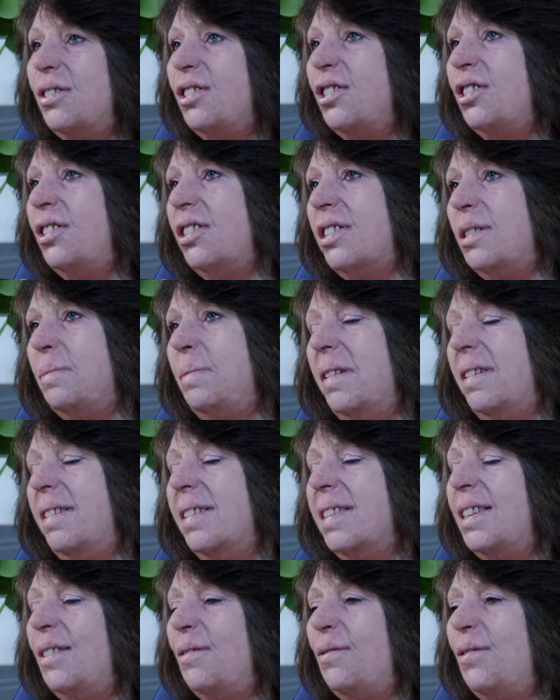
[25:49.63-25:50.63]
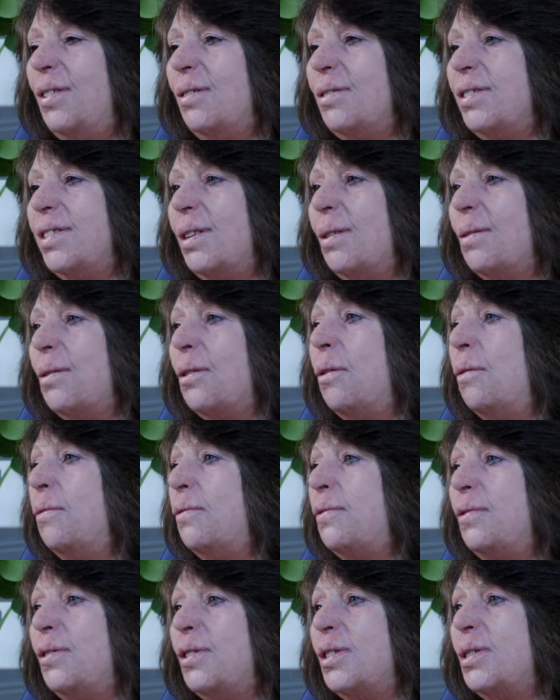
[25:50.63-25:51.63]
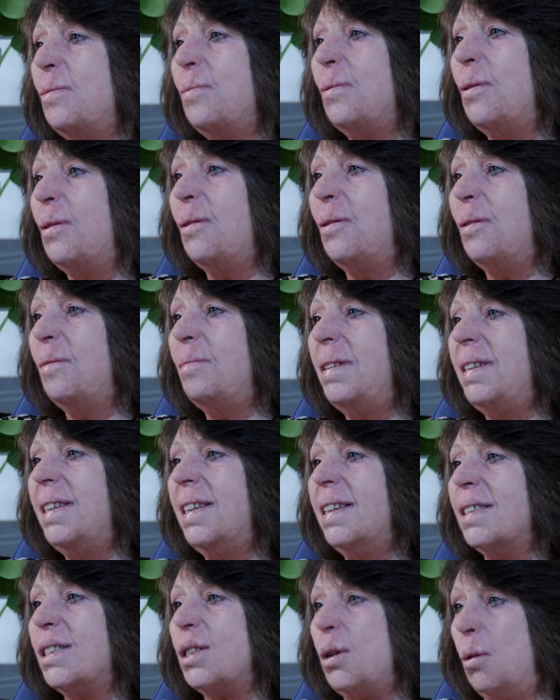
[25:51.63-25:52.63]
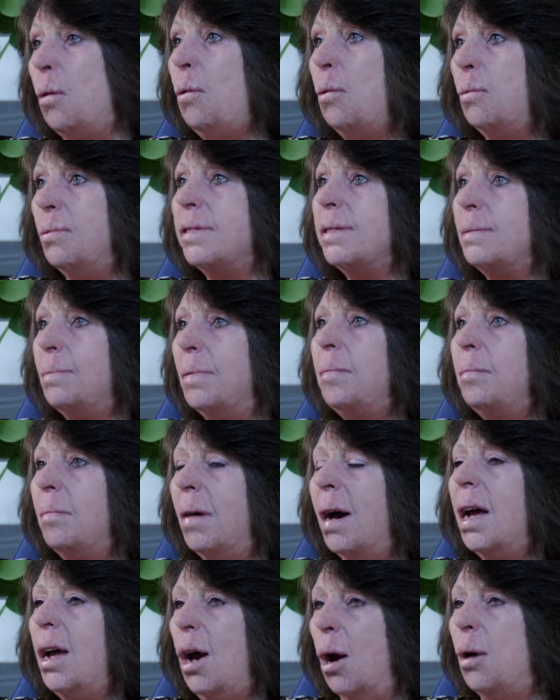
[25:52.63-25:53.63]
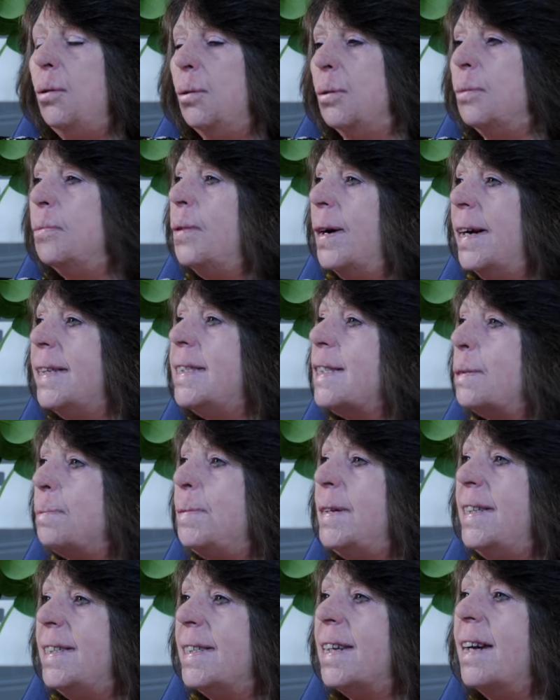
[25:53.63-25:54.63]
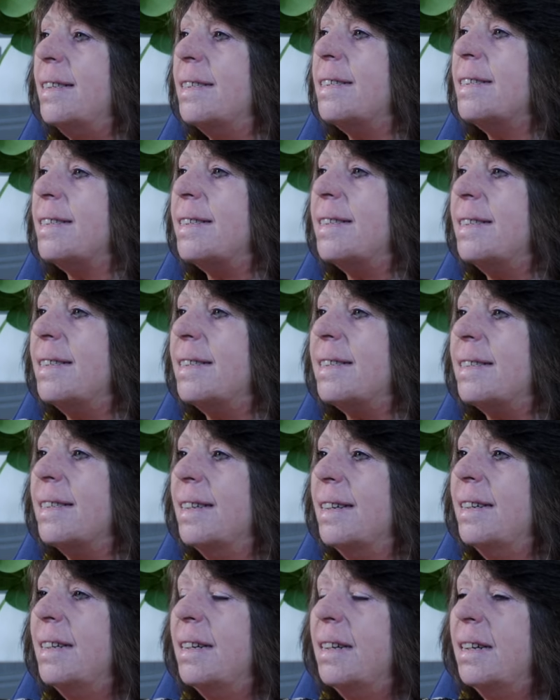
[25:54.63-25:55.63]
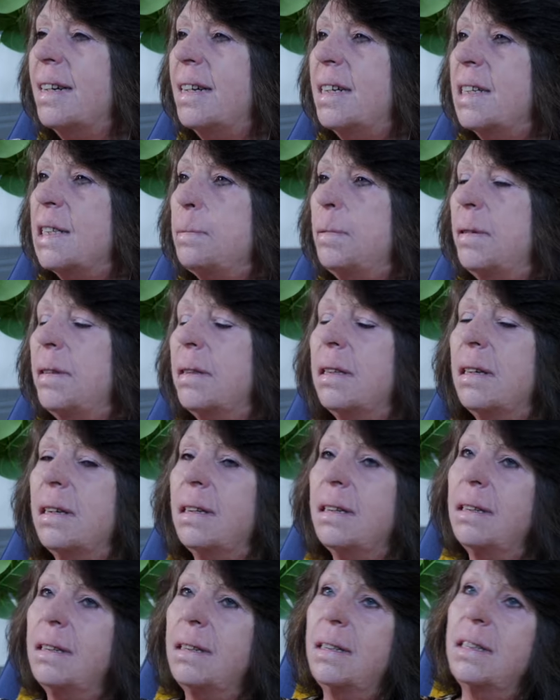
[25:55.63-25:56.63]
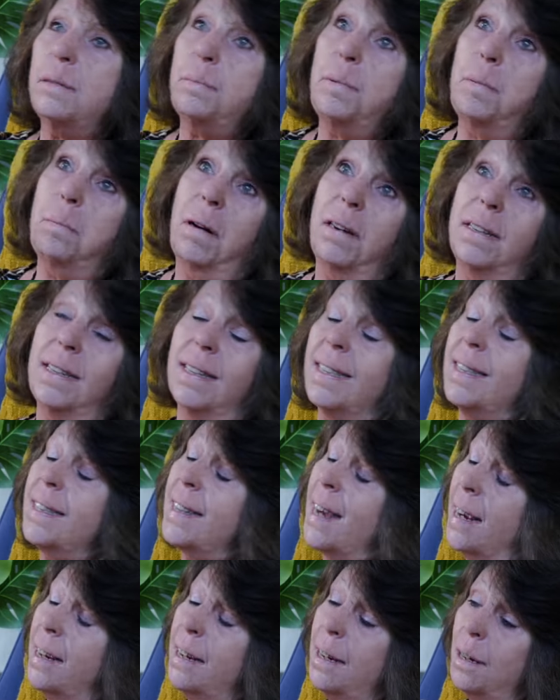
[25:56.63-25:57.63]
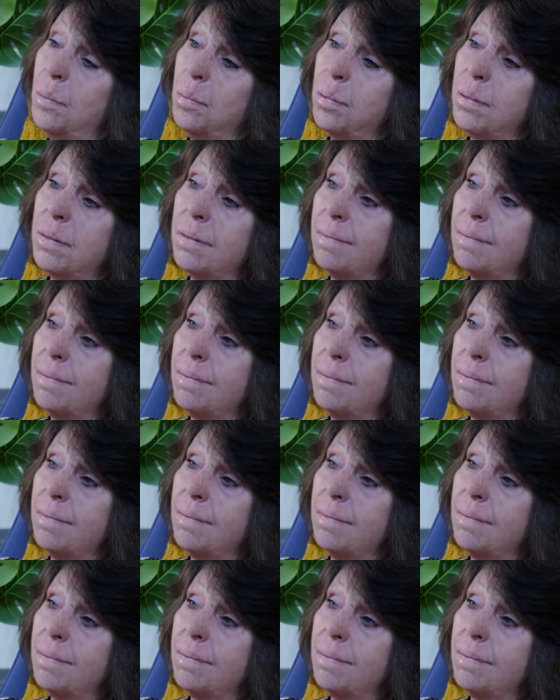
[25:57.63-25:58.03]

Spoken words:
Just because it feels so comfortable. I mean, that's always been my home where there's been dance. It's been my escape.